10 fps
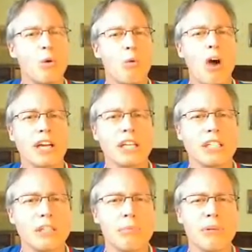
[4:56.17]
Walk
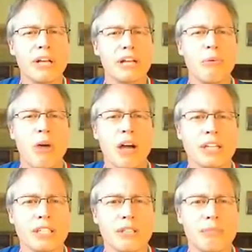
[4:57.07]
into the plate or walk
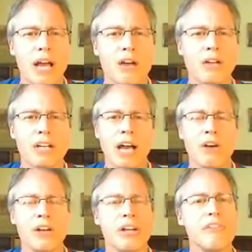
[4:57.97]
into the mound now,